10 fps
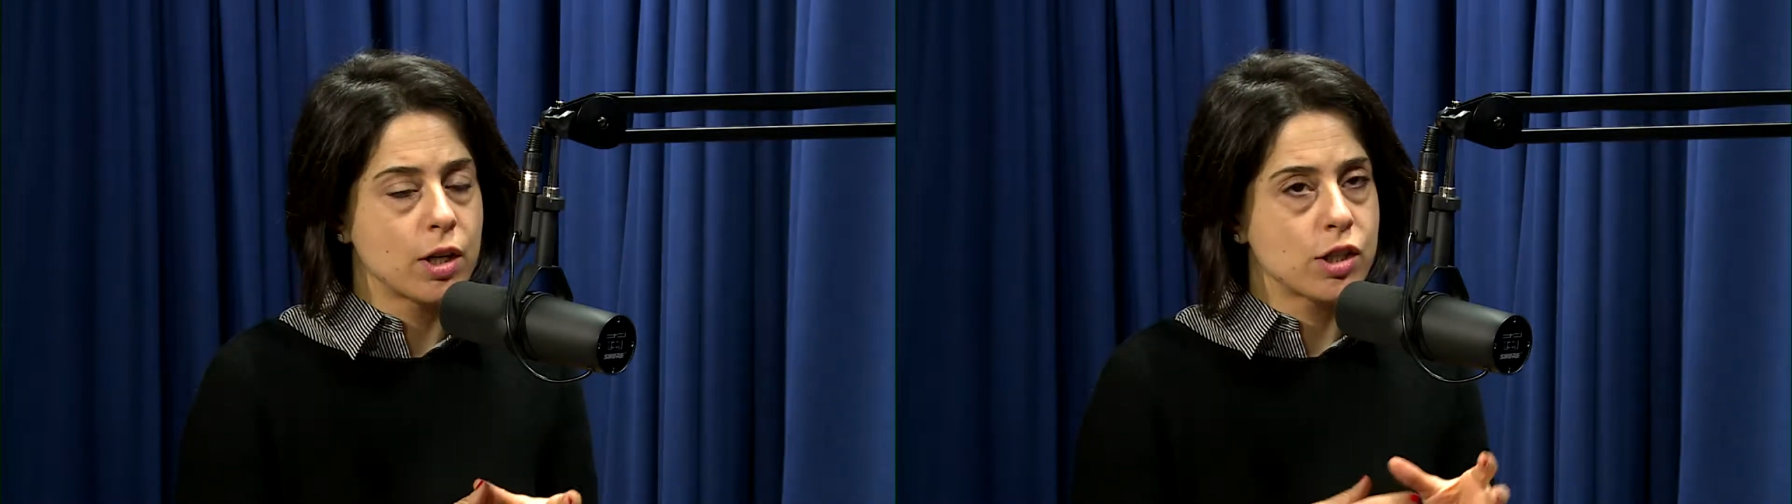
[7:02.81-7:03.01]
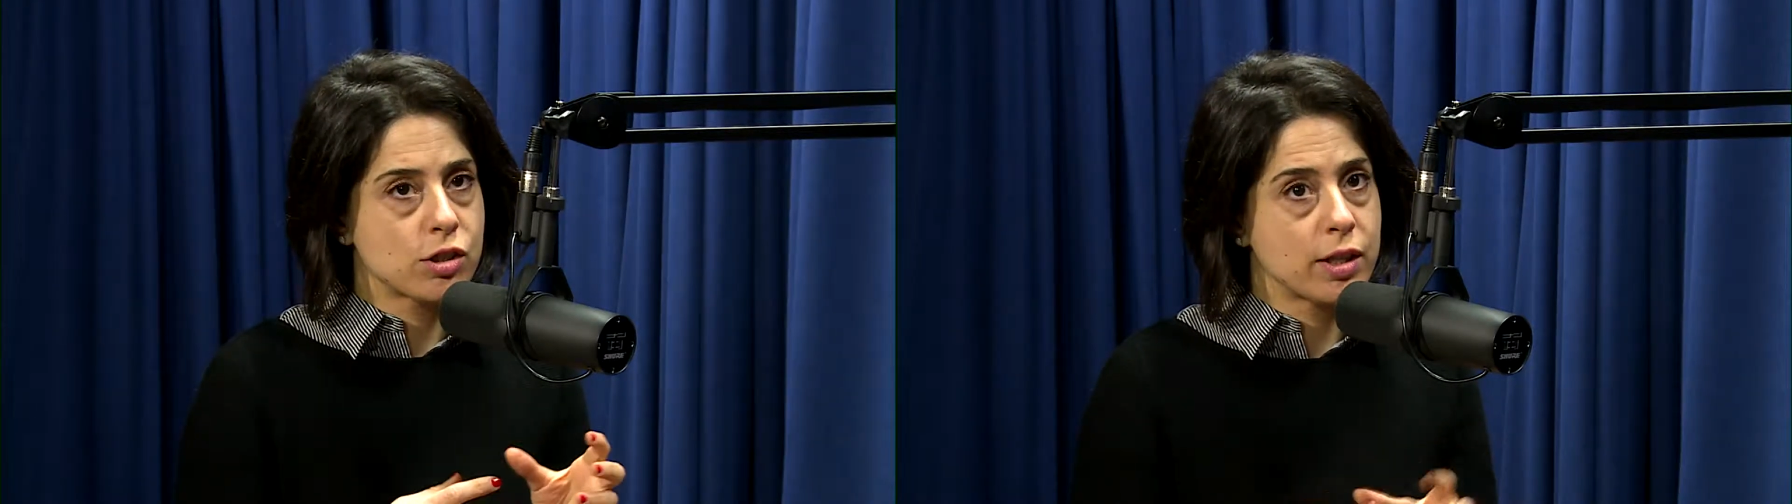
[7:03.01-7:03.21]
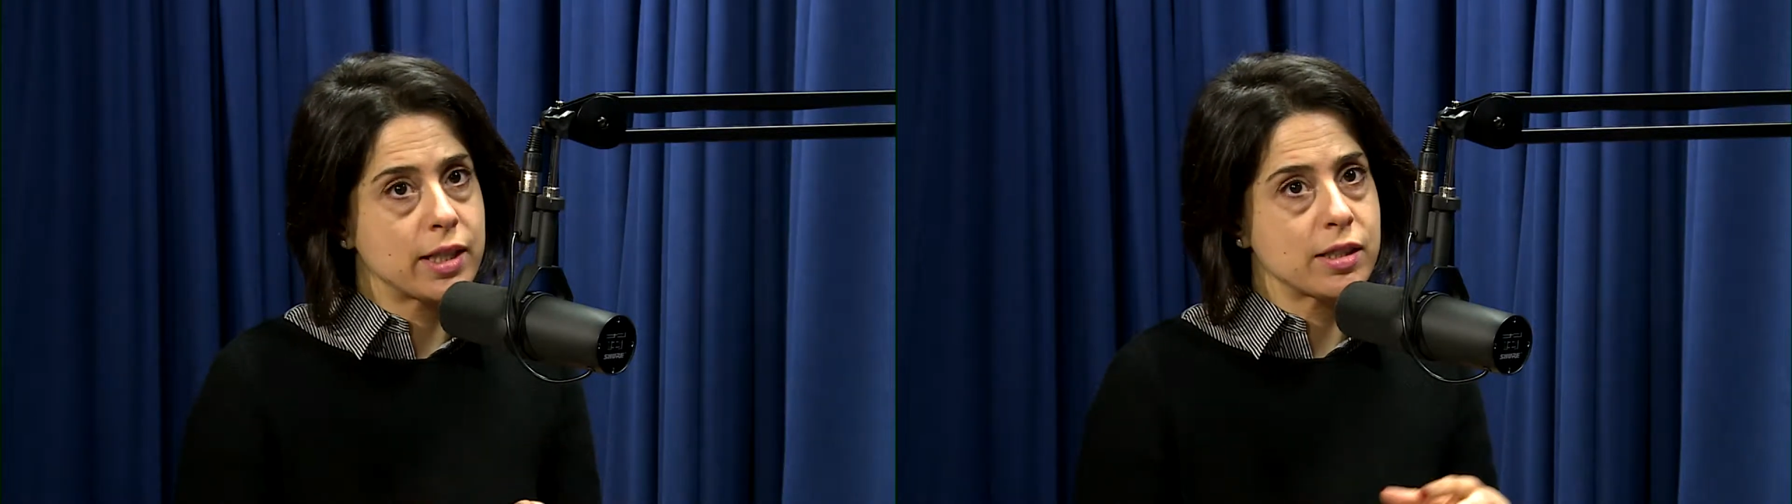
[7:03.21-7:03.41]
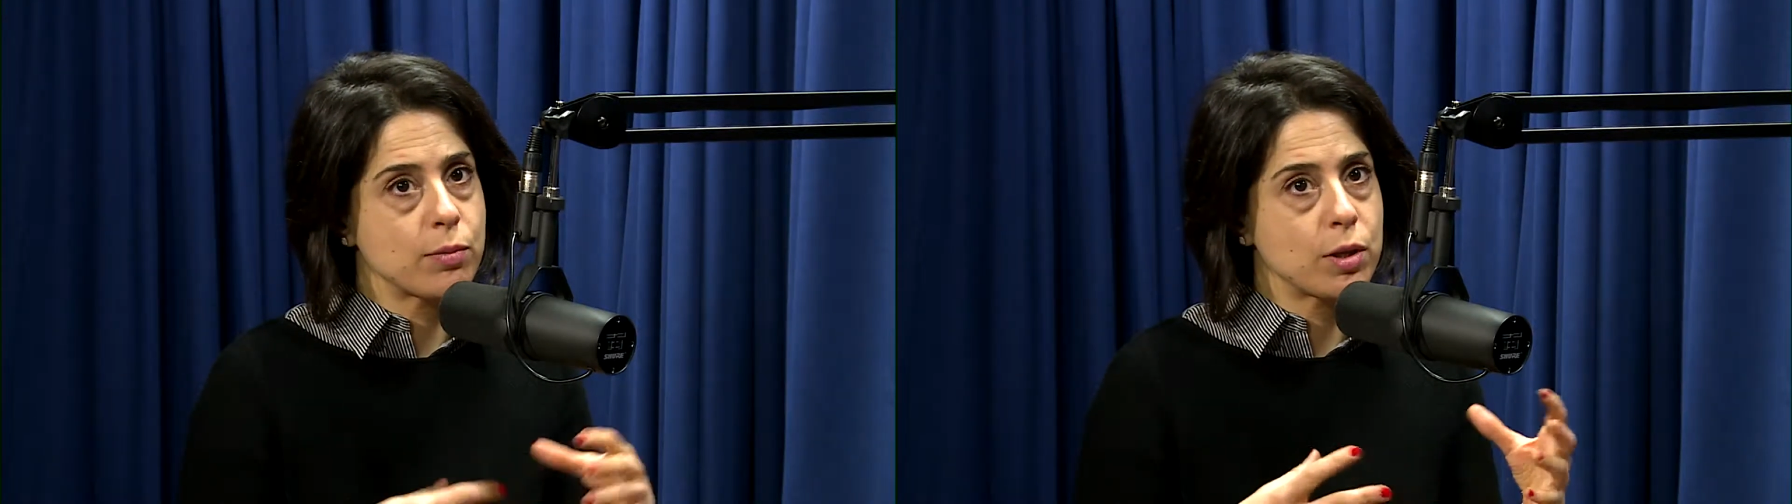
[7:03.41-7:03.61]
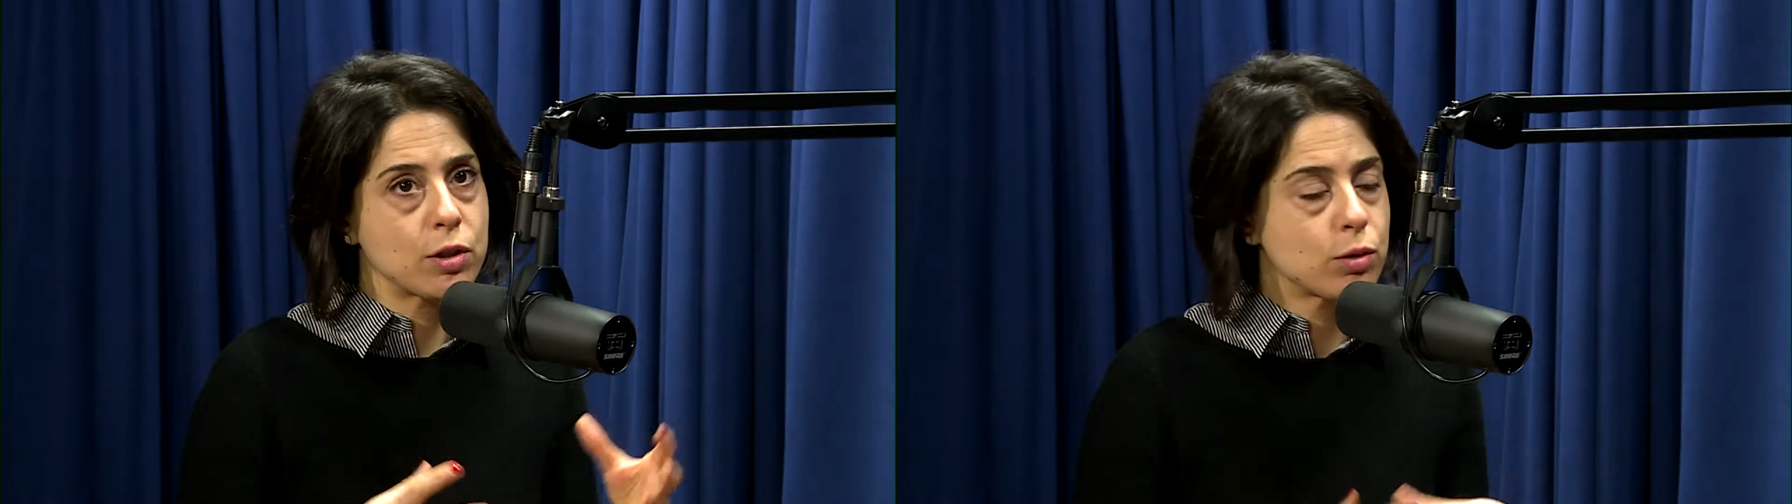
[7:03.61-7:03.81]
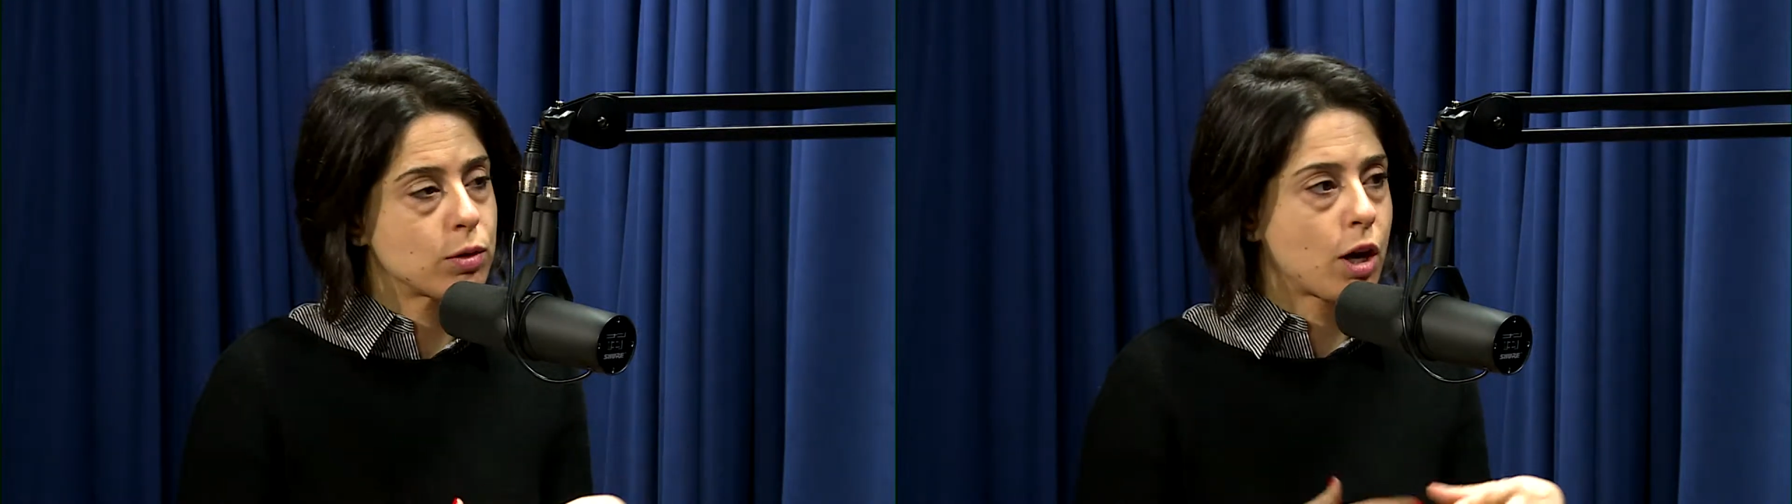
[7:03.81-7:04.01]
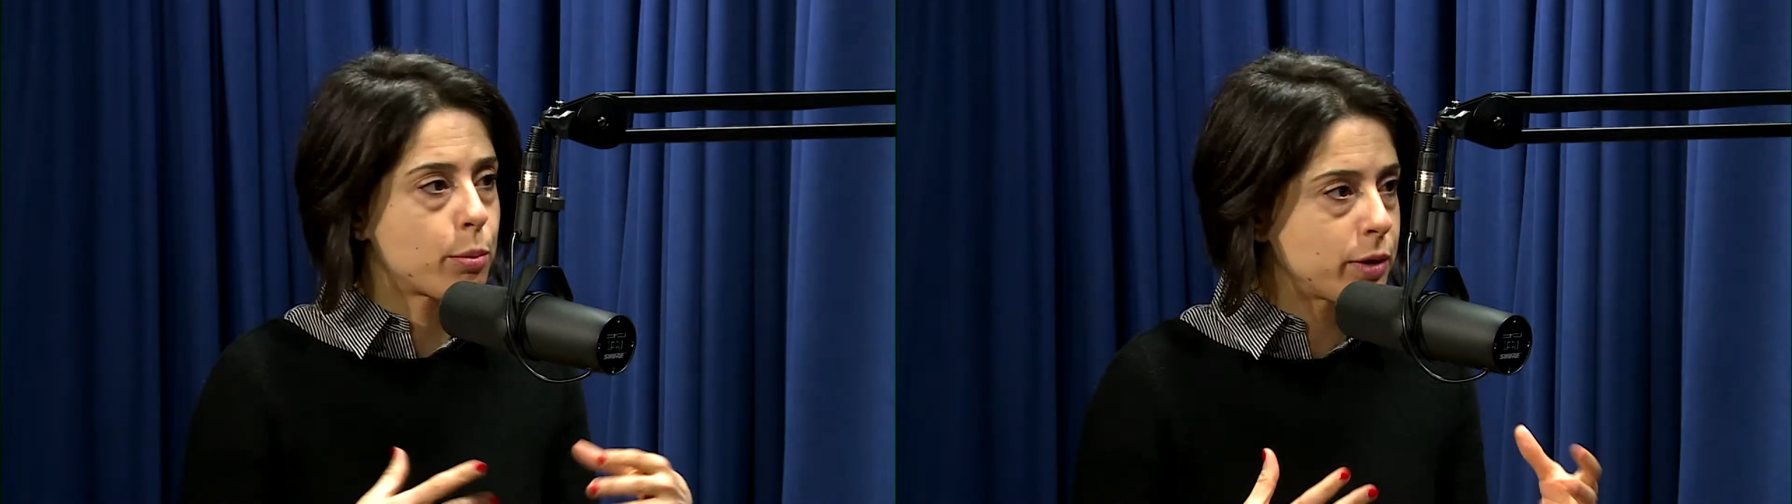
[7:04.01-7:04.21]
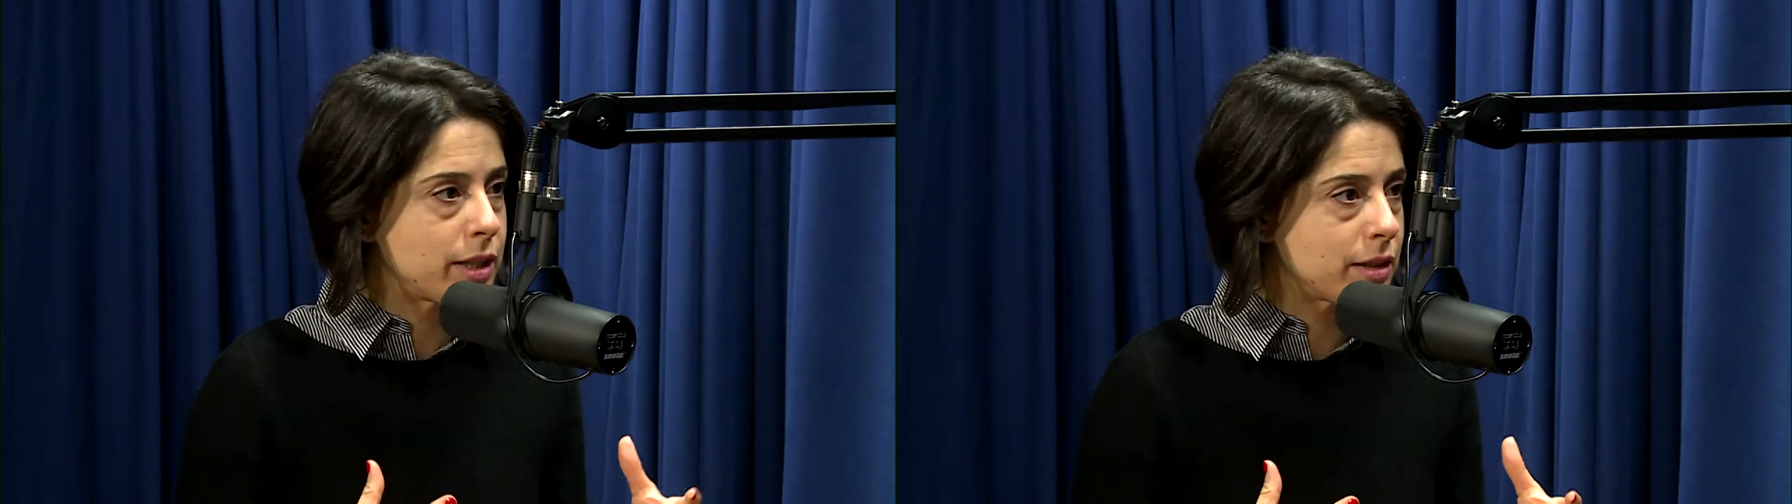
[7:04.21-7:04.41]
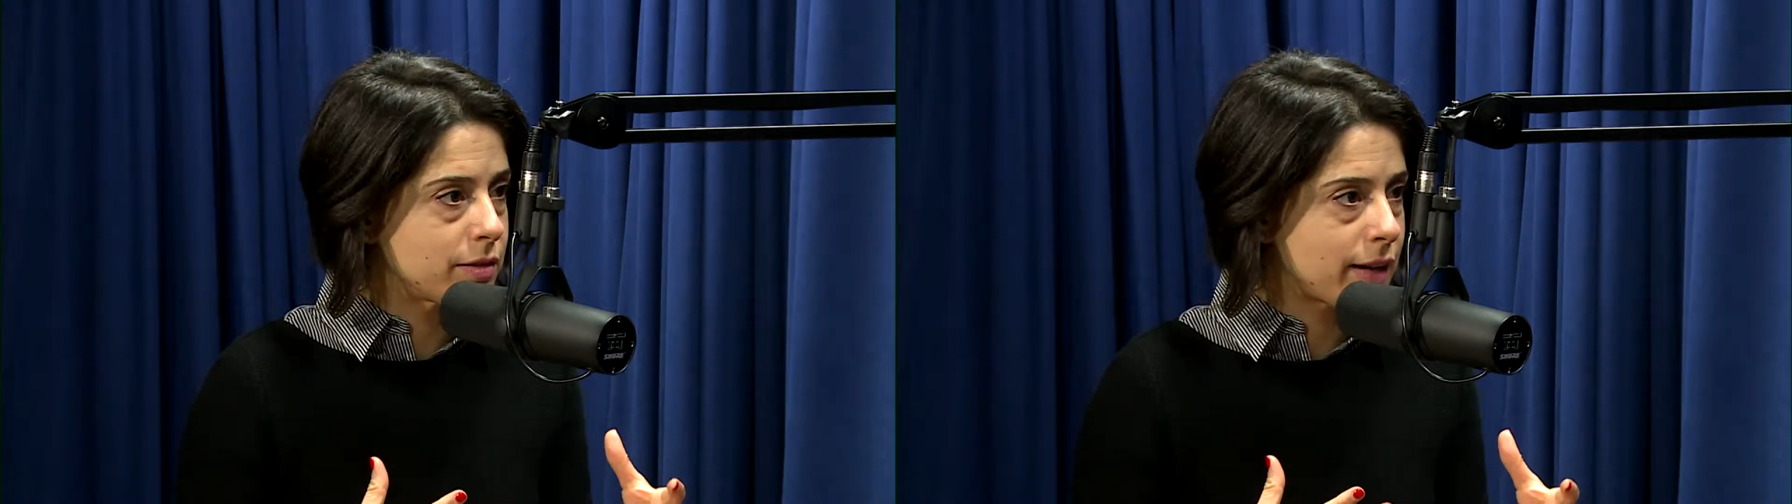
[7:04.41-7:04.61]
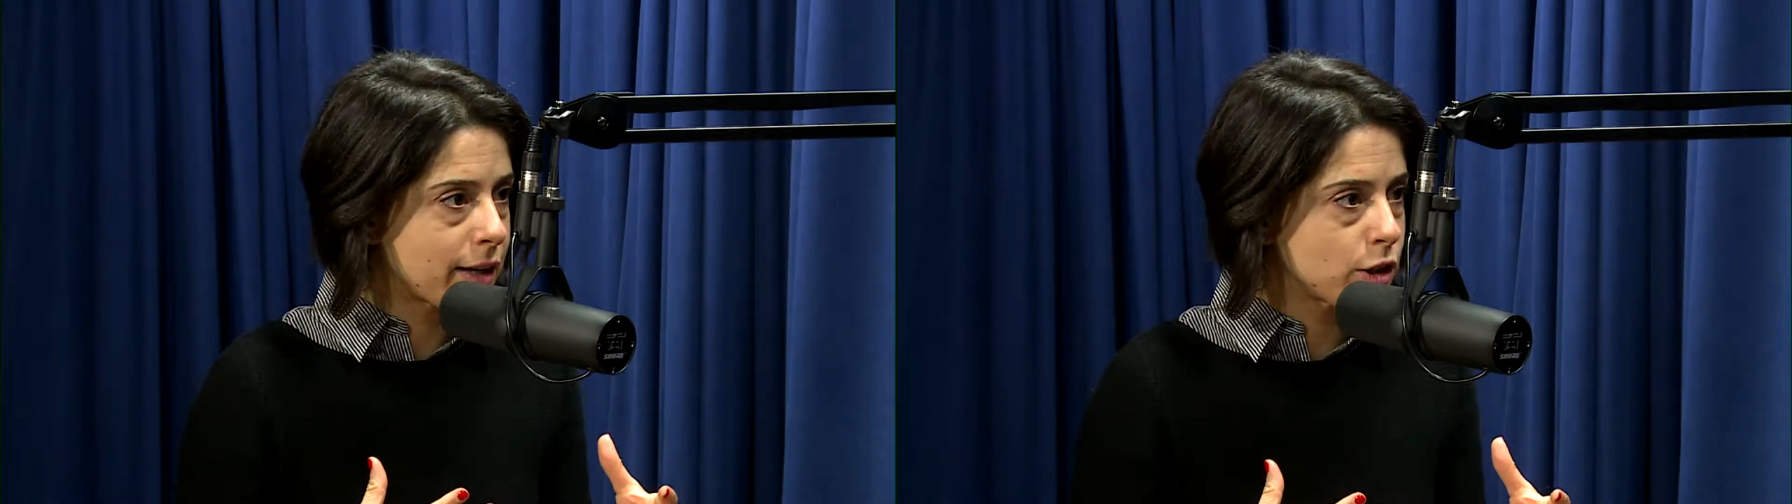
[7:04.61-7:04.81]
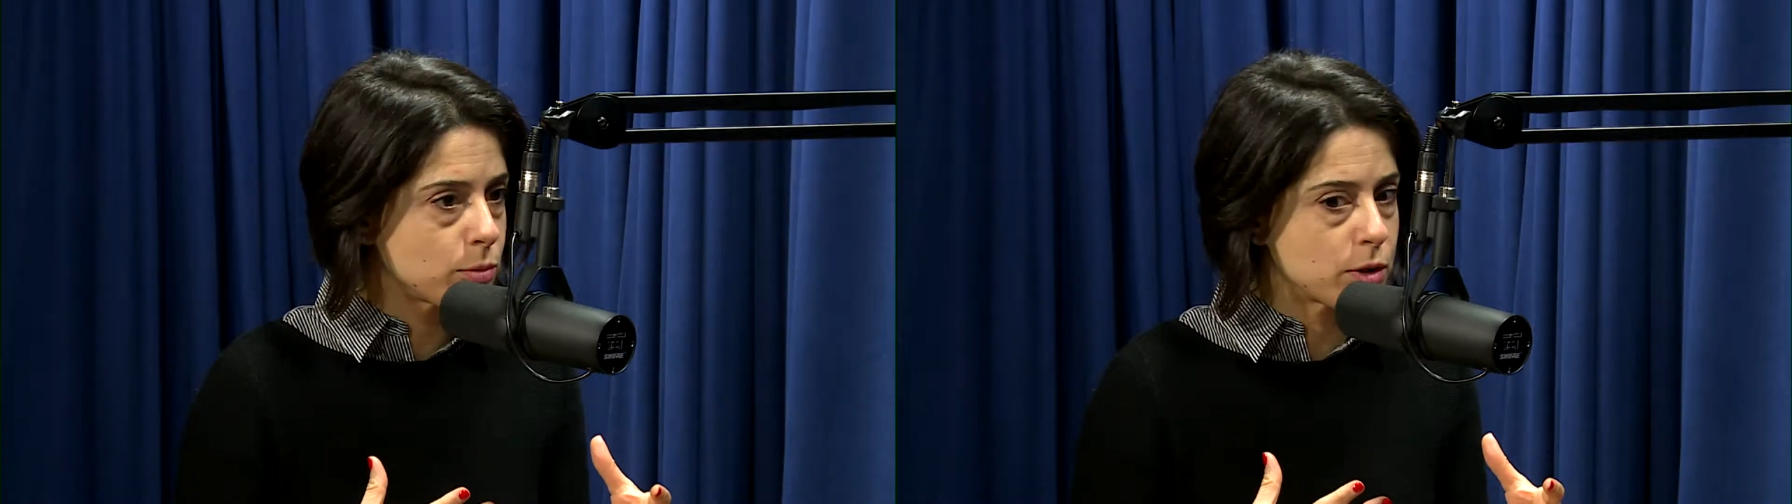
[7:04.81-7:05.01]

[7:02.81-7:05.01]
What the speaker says: starting something new and operating in a vacuum.